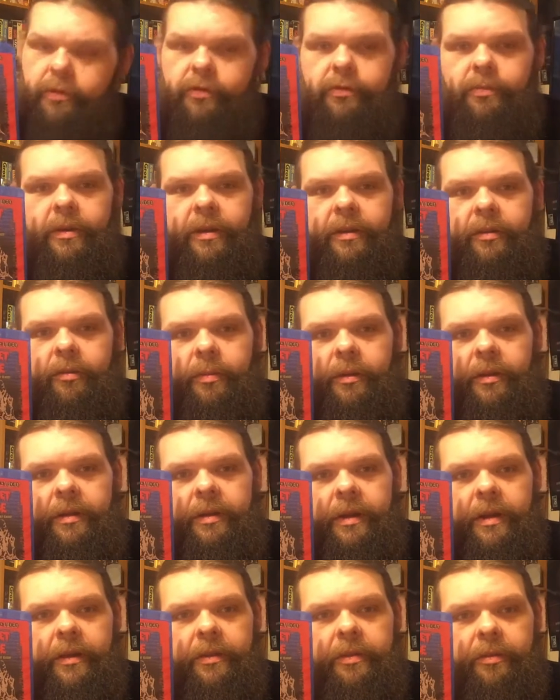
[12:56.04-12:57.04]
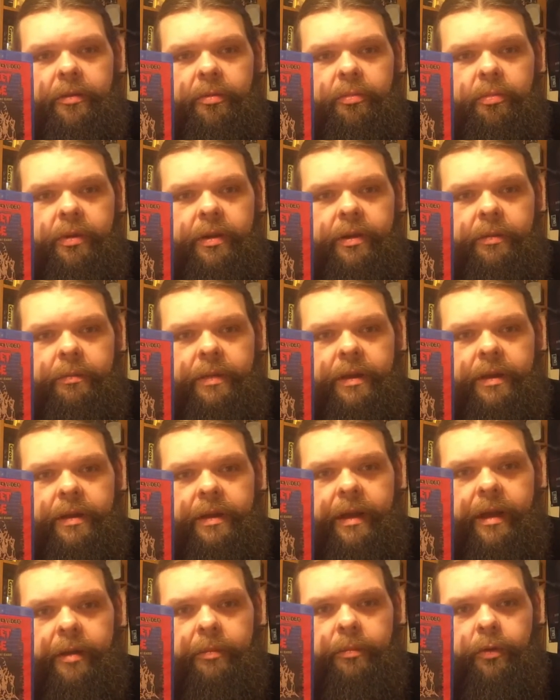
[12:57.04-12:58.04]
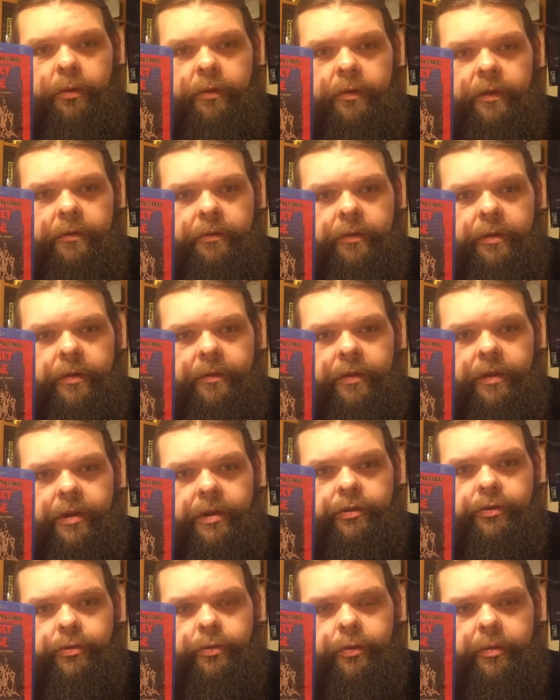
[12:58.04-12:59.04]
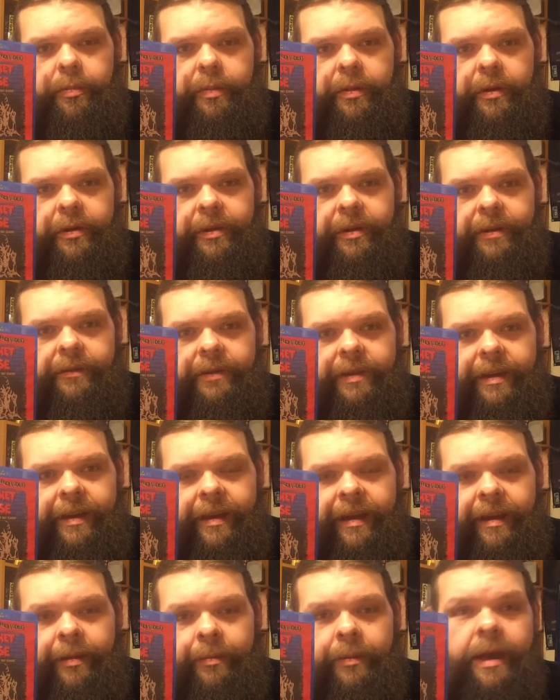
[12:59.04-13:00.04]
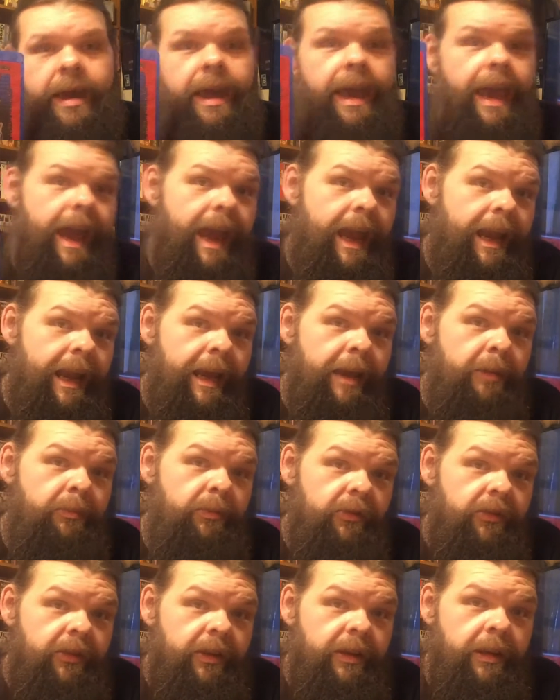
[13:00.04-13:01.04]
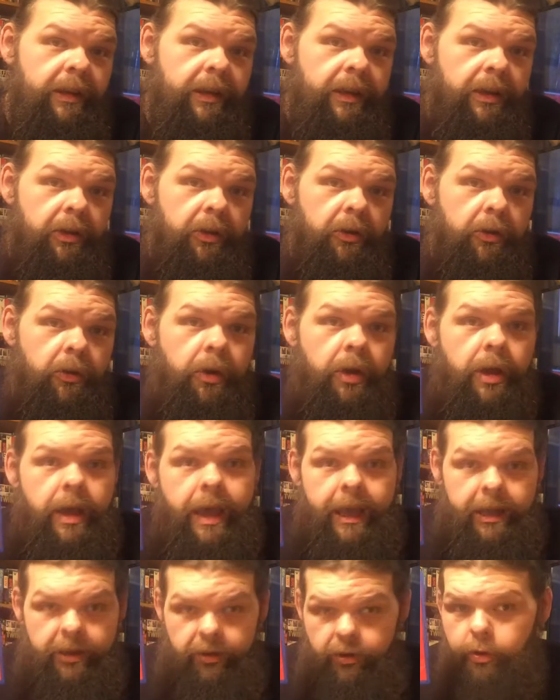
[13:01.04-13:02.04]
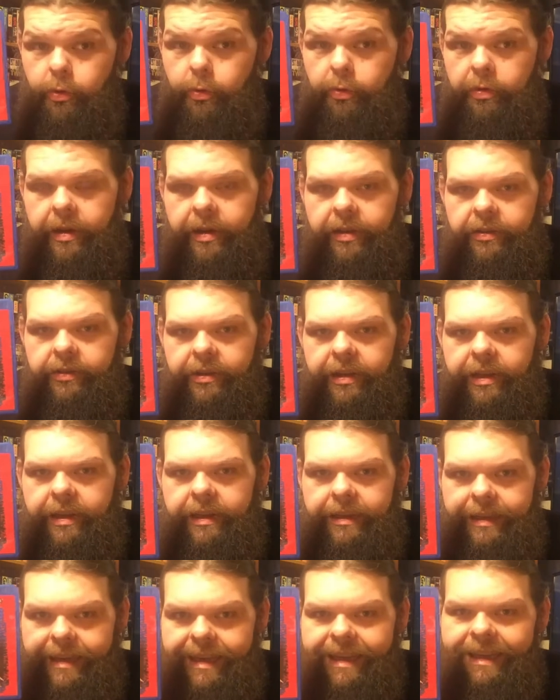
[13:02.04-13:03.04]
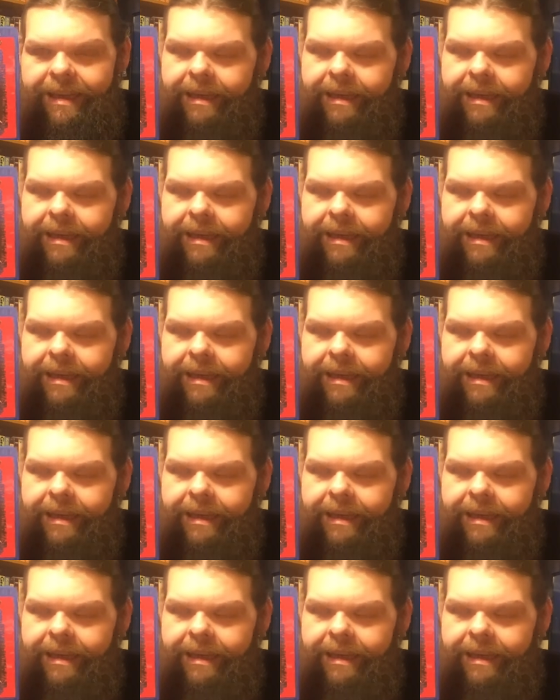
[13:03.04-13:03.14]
to be nothing but a midnight movie for a very short period of time, and I'm sitting here in 2018